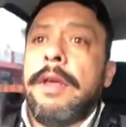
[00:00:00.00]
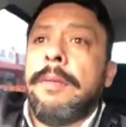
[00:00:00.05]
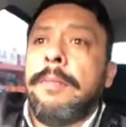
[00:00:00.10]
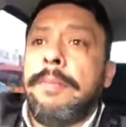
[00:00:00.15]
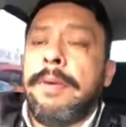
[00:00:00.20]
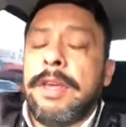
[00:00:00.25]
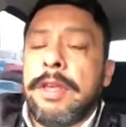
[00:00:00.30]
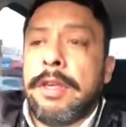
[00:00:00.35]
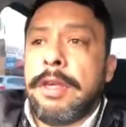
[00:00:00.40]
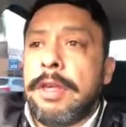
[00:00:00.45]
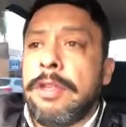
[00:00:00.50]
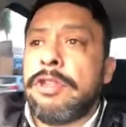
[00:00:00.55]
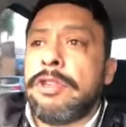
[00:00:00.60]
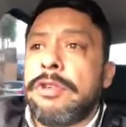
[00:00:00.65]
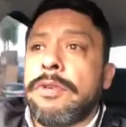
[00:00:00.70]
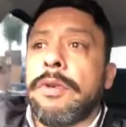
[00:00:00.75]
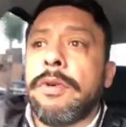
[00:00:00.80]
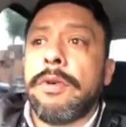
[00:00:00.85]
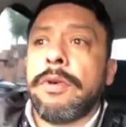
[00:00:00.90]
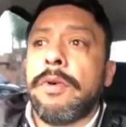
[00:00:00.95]
Be
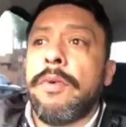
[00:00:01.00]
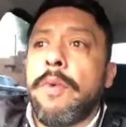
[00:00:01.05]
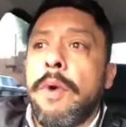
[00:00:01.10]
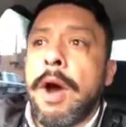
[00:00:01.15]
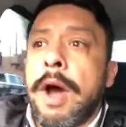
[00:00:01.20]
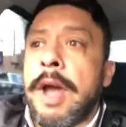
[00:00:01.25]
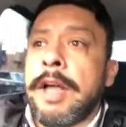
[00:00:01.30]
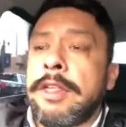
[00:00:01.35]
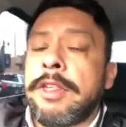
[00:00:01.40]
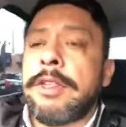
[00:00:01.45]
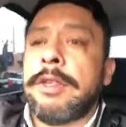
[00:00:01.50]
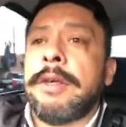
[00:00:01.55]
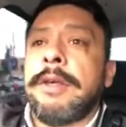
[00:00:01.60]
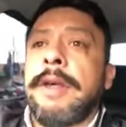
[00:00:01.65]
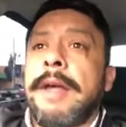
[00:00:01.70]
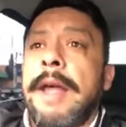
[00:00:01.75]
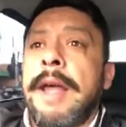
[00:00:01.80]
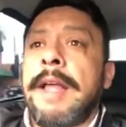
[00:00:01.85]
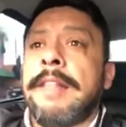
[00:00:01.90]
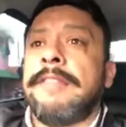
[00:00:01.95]
sure to watch
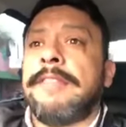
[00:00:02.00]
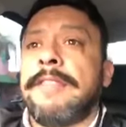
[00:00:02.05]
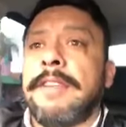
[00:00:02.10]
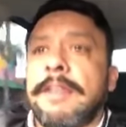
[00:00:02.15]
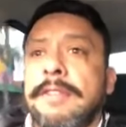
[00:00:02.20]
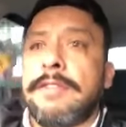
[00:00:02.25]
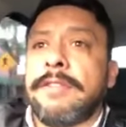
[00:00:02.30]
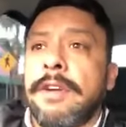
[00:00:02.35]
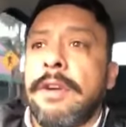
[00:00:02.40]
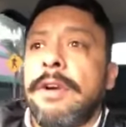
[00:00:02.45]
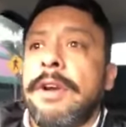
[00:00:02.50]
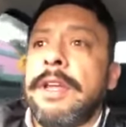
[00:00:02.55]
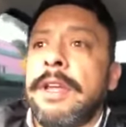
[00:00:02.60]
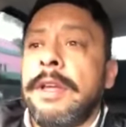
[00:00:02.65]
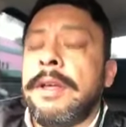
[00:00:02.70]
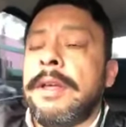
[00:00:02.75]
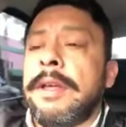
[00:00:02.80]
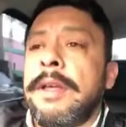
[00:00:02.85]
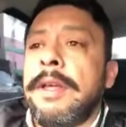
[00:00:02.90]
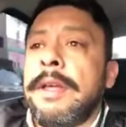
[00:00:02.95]
at 6:30,
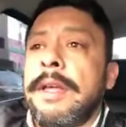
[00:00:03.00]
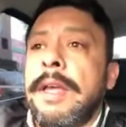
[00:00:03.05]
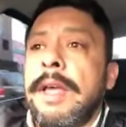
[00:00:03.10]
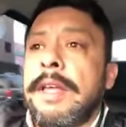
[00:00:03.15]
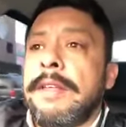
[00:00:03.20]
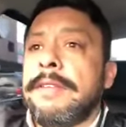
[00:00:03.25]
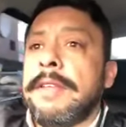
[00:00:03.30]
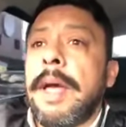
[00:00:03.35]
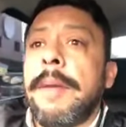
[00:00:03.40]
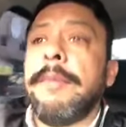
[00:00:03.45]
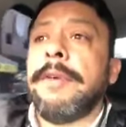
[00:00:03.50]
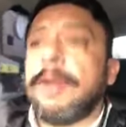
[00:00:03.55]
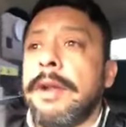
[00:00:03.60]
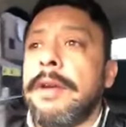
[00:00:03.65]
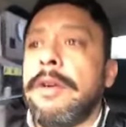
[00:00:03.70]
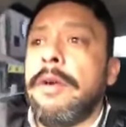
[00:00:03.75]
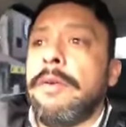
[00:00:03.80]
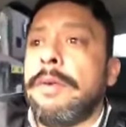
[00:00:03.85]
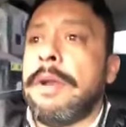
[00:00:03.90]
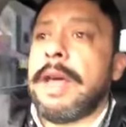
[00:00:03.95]
as I'm gonna
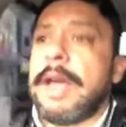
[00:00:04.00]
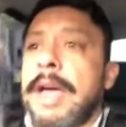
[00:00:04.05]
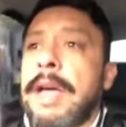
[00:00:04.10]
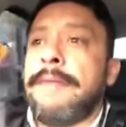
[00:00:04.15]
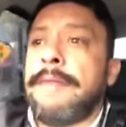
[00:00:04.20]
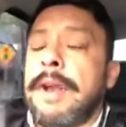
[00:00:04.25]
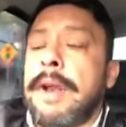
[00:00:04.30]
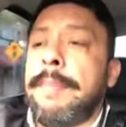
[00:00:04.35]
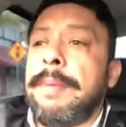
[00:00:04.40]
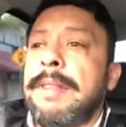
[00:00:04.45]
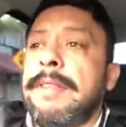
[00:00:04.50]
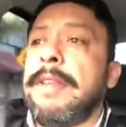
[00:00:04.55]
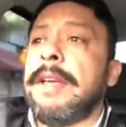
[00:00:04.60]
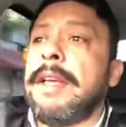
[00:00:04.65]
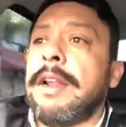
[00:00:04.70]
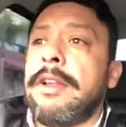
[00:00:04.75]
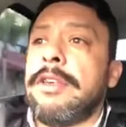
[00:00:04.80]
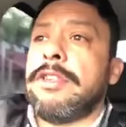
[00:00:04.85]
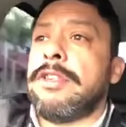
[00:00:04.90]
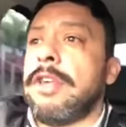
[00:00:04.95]
go live at a
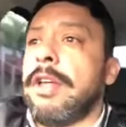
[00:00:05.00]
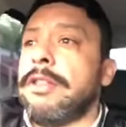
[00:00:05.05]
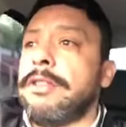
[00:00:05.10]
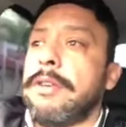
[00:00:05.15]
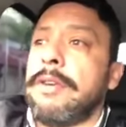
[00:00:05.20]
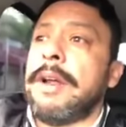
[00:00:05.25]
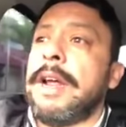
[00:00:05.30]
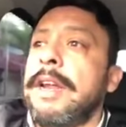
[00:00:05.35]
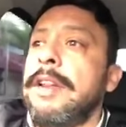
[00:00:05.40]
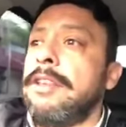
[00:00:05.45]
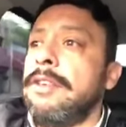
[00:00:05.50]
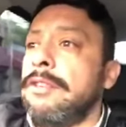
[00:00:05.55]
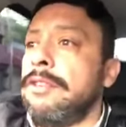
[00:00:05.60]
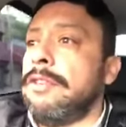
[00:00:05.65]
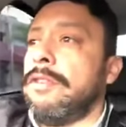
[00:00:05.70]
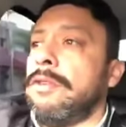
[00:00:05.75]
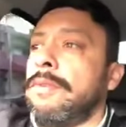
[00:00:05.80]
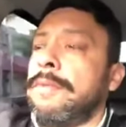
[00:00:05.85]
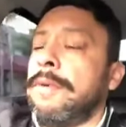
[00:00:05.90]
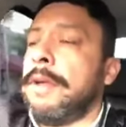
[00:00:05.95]
particular shelter at
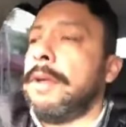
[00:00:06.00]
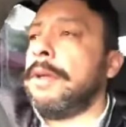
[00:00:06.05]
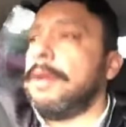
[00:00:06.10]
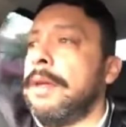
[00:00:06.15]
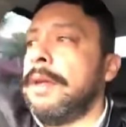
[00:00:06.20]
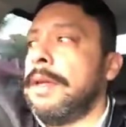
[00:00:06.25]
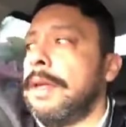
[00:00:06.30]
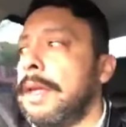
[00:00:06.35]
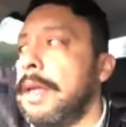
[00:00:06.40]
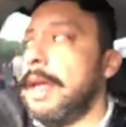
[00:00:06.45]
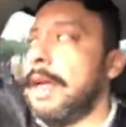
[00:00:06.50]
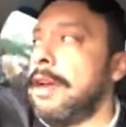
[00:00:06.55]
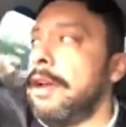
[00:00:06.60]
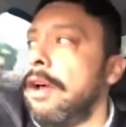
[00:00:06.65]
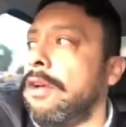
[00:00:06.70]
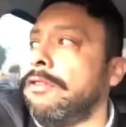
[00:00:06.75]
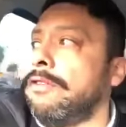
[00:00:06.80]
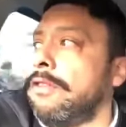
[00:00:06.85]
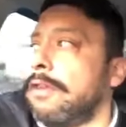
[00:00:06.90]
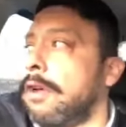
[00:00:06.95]
YouTube. And
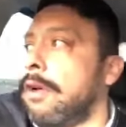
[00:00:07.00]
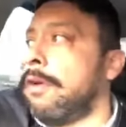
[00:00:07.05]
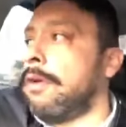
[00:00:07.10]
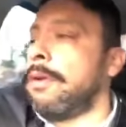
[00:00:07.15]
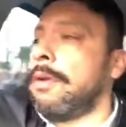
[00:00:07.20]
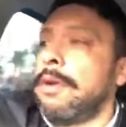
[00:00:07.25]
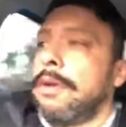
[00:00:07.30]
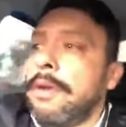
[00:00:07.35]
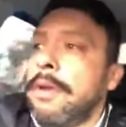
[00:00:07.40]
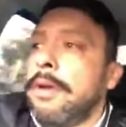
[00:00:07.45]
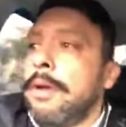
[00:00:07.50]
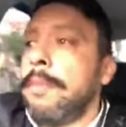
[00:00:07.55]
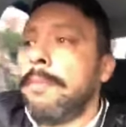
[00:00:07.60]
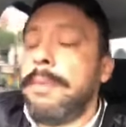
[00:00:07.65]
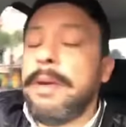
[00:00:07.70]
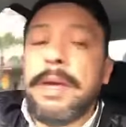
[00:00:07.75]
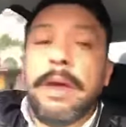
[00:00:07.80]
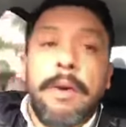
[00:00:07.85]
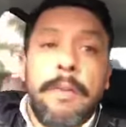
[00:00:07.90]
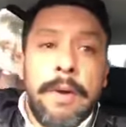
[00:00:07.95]
also
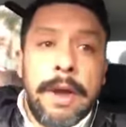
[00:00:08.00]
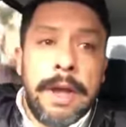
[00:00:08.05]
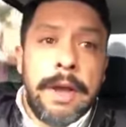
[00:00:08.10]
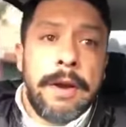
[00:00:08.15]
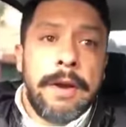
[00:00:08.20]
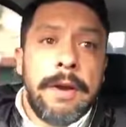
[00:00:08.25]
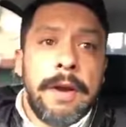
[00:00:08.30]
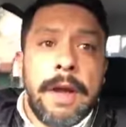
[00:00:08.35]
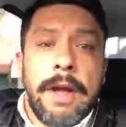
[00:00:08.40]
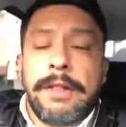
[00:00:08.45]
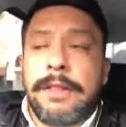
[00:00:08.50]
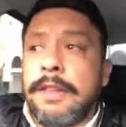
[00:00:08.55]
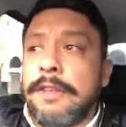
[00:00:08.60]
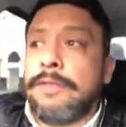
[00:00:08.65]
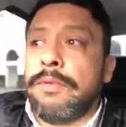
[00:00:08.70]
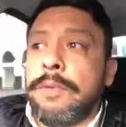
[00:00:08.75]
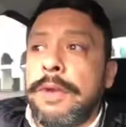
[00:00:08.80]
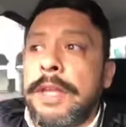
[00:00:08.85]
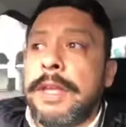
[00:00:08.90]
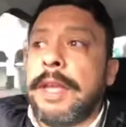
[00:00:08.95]
be aware on
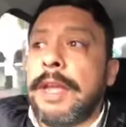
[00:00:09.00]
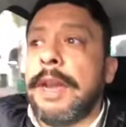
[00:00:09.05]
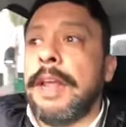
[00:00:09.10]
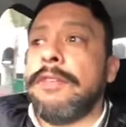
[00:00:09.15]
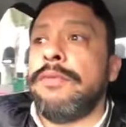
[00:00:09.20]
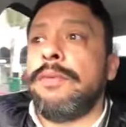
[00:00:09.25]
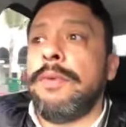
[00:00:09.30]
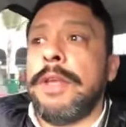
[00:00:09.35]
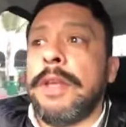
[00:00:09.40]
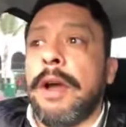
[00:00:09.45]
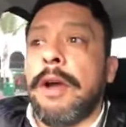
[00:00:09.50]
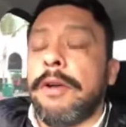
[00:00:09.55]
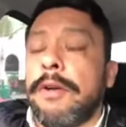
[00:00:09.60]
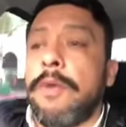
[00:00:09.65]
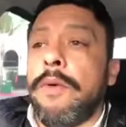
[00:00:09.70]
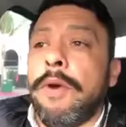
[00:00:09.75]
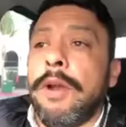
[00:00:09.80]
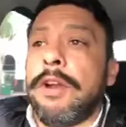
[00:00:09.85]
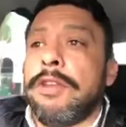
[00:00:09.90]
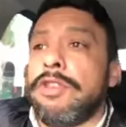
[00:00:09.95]
this weekend, as we are
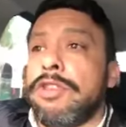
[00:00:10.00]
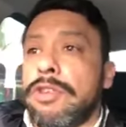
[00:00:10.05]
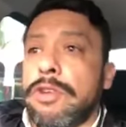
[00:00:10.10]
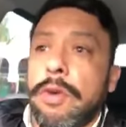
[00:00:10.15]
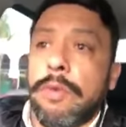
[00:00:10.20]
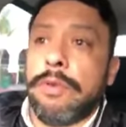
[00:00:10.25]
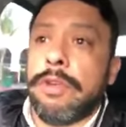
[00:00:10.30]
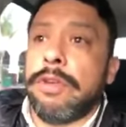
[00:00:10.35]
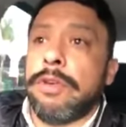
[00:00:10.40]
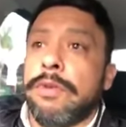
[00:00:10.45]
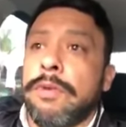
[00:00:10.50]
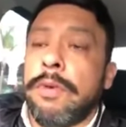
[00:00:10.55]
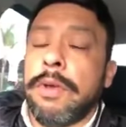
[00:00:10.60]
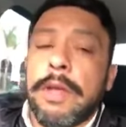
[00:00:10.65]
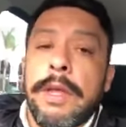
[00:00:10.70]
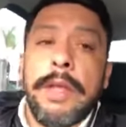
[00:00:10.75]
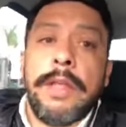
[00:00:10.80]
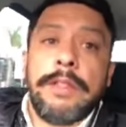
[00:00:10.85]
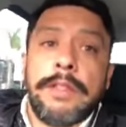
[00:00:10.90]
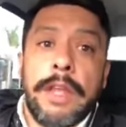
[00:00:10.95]
going to show you
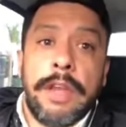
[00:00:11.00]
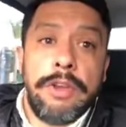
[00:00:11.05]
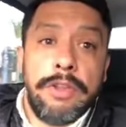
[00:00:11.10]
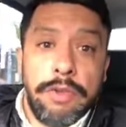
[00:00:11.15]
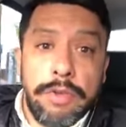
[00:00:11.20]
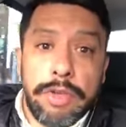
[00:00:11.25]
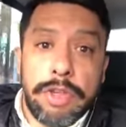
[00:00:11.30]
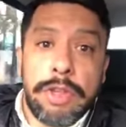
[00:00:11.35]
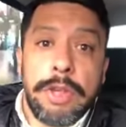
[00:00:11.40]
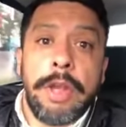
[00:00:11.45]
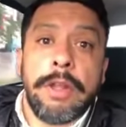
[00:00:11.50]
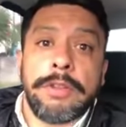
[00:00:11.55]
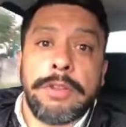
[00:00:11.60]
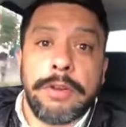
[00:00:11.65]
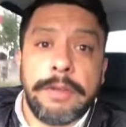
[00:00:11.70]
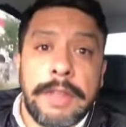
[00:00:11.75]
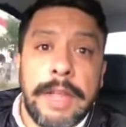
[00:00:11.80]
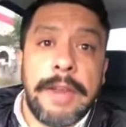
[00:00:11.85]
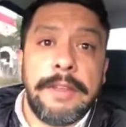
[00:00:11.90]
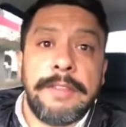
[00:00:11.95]
the new
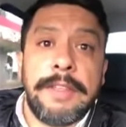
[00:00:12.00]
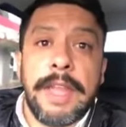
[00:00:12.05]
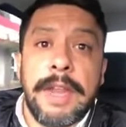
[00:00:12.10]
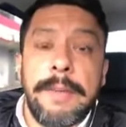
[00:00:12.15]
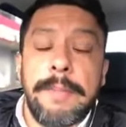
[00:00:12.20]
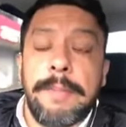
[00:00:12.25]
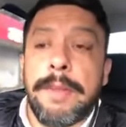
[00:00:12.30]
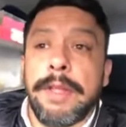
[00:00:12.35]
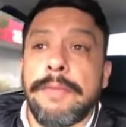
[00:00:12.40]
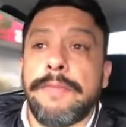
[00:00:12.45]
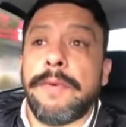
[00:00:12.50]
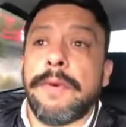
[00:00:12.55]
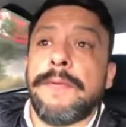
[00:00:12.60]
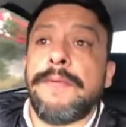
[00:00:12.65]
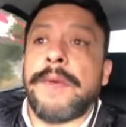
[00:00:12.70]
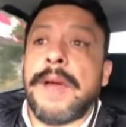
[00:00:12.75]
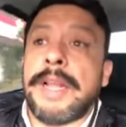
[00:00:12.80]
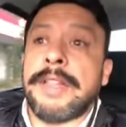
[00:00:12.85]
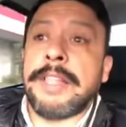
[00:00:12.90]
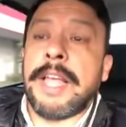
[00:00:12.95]
shelter that is getting built for
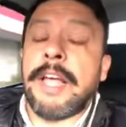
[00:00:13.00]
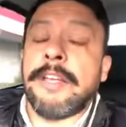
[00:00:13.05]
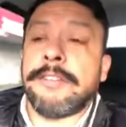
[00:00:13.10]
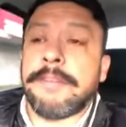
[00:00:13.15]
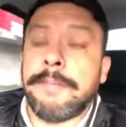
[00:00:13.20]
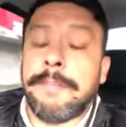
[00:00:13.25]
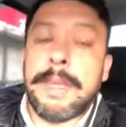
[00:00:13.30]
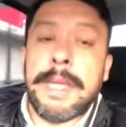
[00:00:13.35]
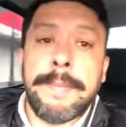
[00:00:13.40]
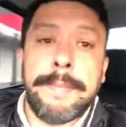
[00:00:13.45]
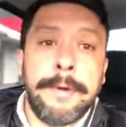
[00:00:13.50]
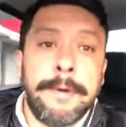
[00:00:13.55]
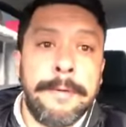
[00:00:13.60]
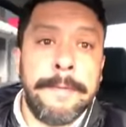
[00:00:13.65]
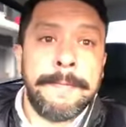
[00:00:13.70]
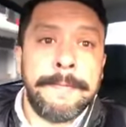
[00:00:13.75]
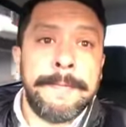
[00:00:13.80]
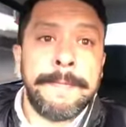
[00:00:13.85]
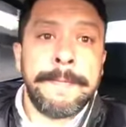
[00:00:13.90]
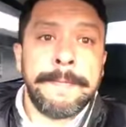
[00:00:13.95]
5,000 people
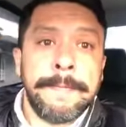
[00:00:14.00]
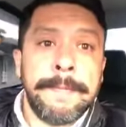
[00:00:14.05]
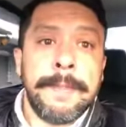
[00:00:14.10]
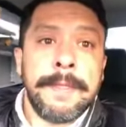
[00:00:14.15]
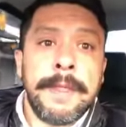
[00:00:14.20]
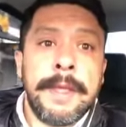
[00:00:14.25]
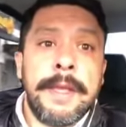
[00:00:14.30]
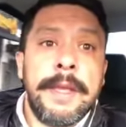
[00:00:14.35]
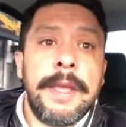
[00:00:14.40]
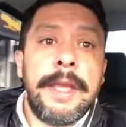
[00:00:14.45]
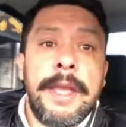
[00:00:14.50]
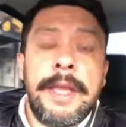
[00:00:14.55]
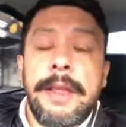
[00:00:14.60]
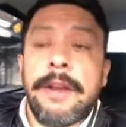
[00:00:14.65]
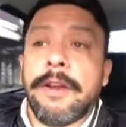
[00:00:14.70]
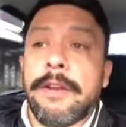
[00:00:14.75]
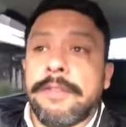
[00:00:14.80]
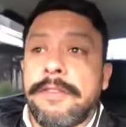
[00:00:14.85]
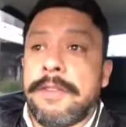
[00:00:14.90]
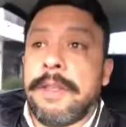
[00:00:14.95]
in
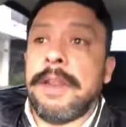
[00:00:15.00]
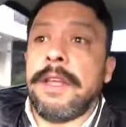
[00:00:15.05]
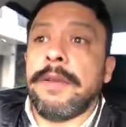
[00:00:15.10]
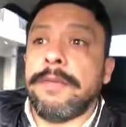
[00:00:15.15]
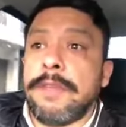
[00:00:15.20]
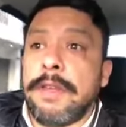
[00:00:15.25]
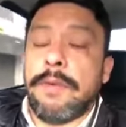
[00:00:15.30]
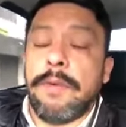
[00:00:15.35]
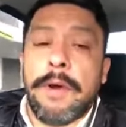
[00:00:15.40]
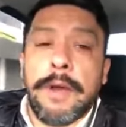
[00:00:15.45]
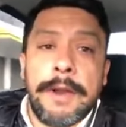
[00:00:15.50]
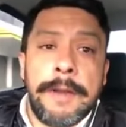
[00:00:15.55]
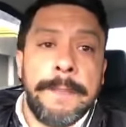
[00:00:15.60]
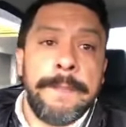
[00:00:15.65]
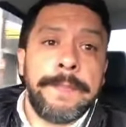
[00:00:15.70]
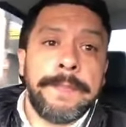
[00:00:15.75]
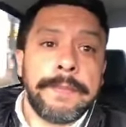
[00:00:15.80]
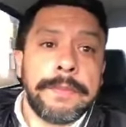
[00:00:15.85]
our city of Tijuana.